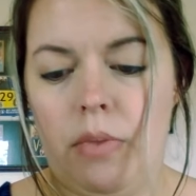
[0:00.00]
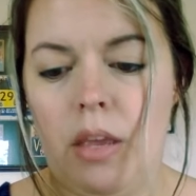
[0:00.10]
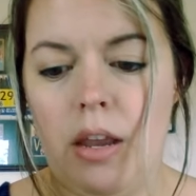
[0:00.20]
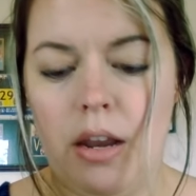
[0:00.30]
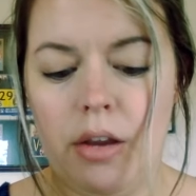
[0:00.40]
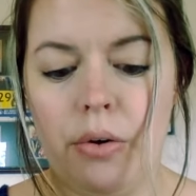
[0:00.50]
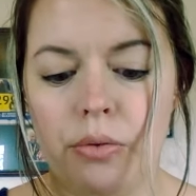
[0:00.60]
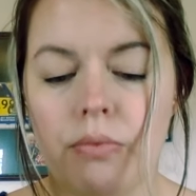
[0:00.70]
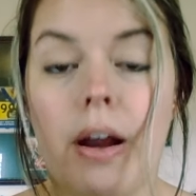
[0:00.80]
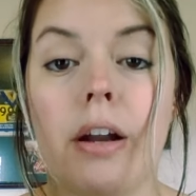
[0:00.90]
and it
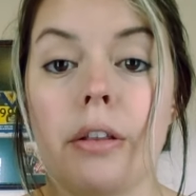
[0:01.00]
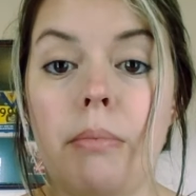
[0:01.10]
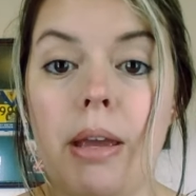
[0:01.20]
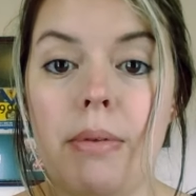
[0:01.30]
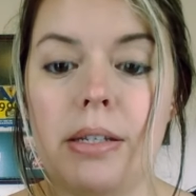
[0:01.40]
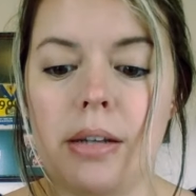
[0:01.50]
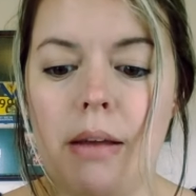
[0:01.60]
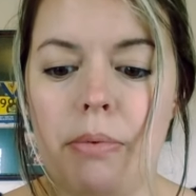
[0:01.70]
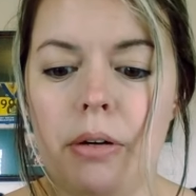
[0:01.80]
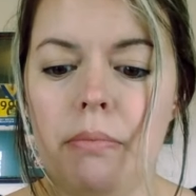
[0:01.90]
goes right on the baby's
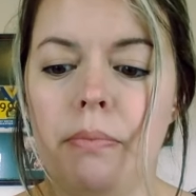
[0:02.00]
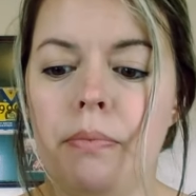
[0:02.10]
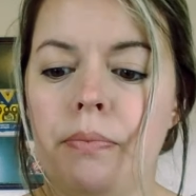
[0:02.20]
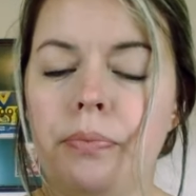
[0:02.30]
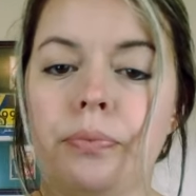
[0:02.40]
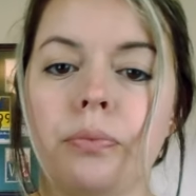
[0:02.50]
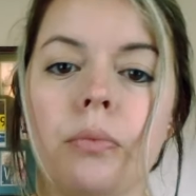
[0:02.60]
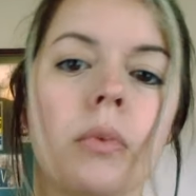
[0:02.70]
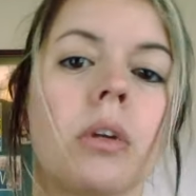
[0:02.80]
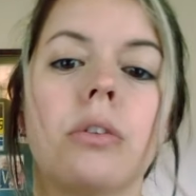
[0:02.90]
diaper.
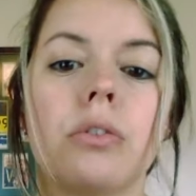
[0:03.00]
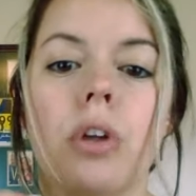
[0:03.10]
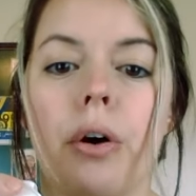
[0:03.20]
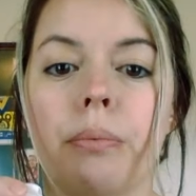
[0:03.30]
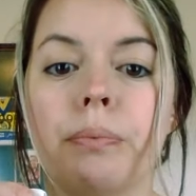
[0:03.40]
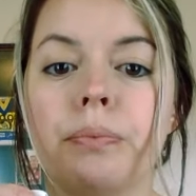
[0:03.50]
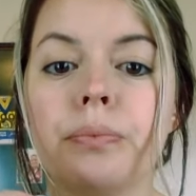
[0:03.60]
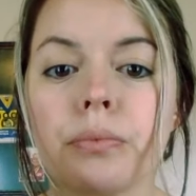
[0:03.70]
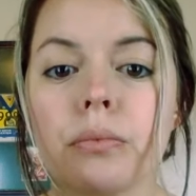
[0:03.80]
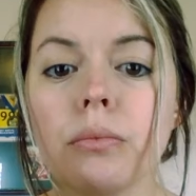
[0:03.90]
So
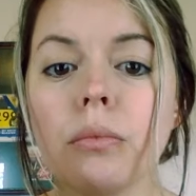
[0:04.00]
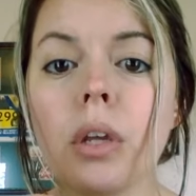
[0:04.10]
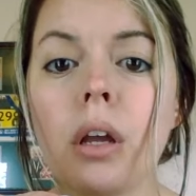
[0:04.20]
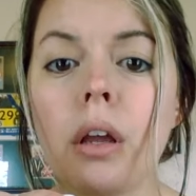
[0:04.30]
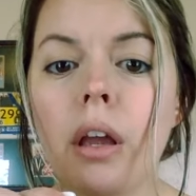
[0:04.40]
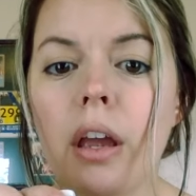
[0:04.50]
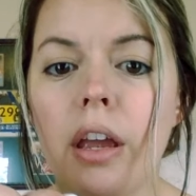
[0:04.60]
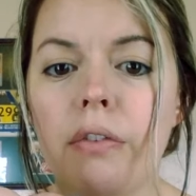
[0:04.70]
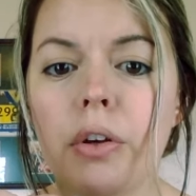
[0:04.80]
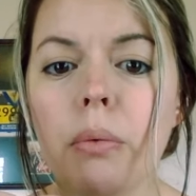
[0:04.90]

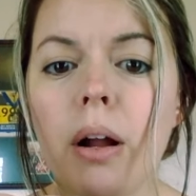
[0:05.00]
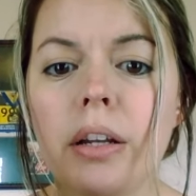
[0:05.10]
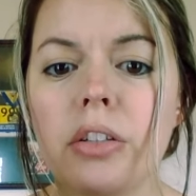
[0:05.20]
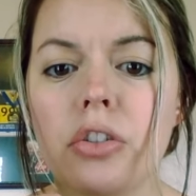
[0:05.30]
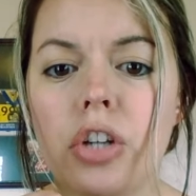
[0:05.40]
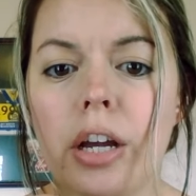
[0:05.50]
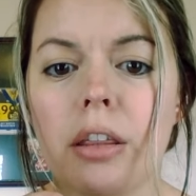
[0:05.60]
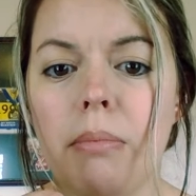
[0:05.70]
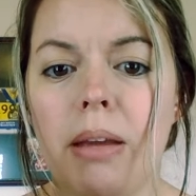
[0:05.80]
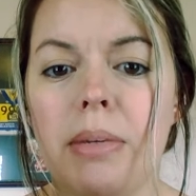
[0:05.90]
if you're wanting to check
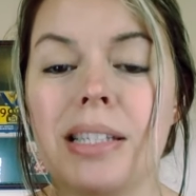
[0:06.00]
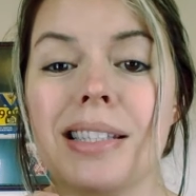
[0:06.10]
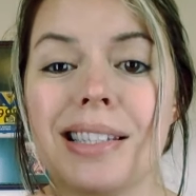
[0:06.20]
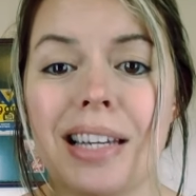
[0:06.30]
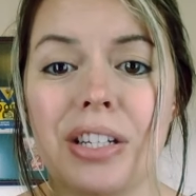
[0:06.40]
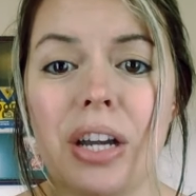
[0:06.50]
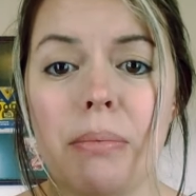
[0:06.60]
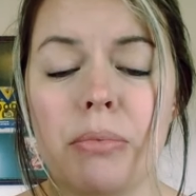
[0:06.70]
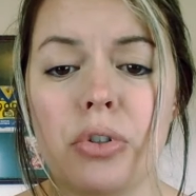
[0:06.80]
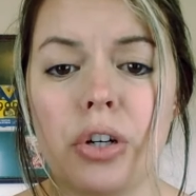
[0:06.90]
the baby's skin
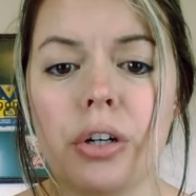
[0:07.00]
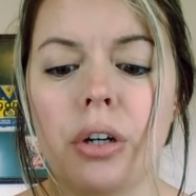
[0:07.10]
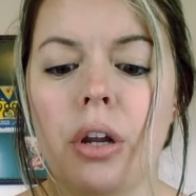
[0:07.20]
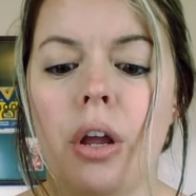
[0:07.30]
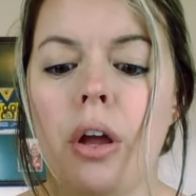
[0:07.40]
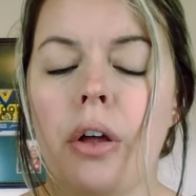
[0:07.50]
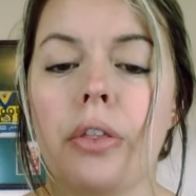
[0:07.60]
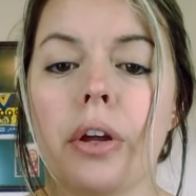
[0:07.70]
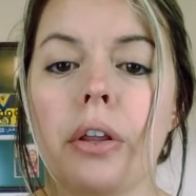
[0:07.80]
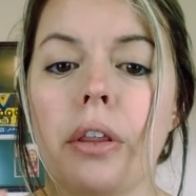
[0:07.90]
temperature,
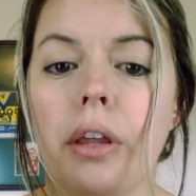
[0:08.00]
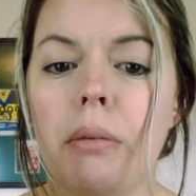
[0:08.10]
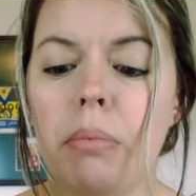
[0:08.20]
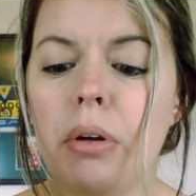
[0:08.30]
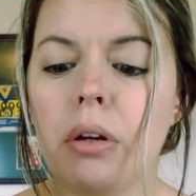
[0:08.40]
the clip